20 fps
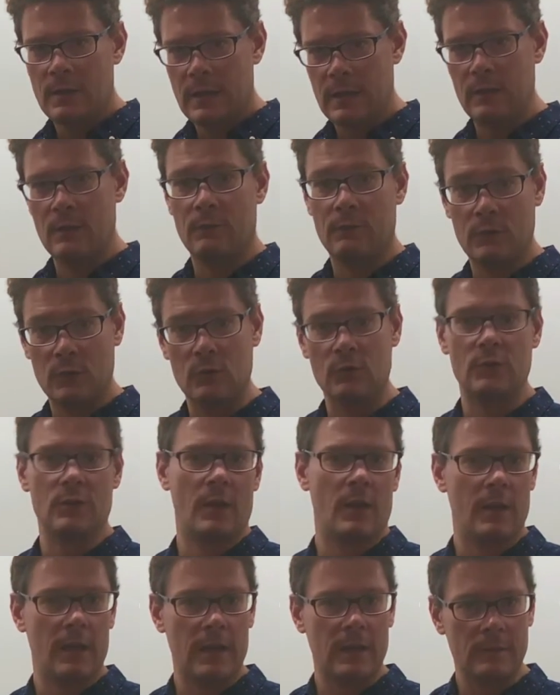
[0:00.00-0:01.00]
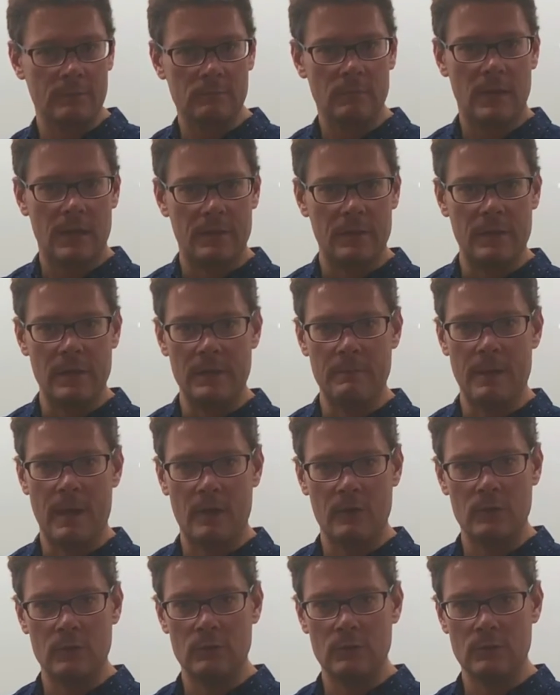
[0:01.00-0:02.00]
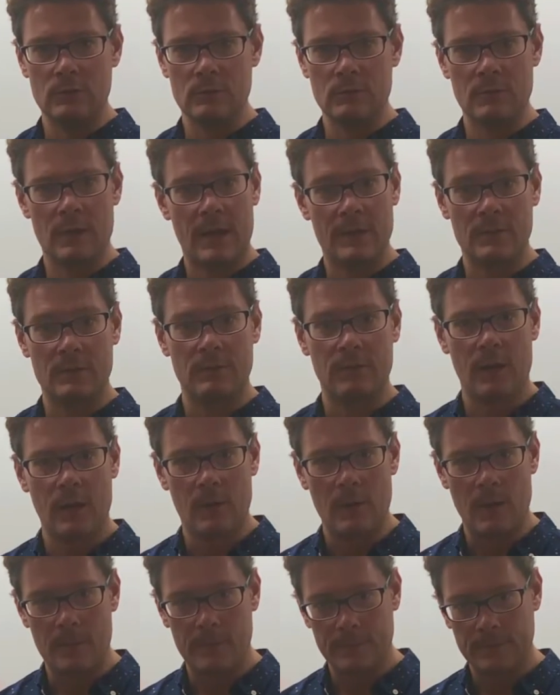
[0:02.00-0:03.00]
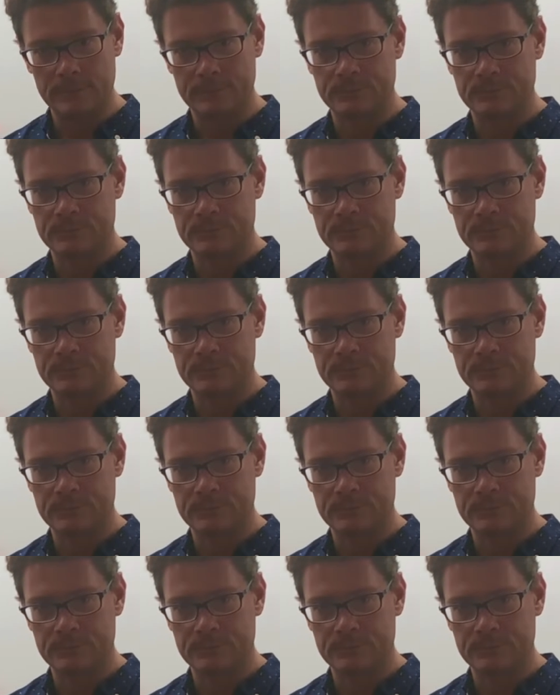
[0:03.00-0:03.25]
in the future in the email you do as a follow-up.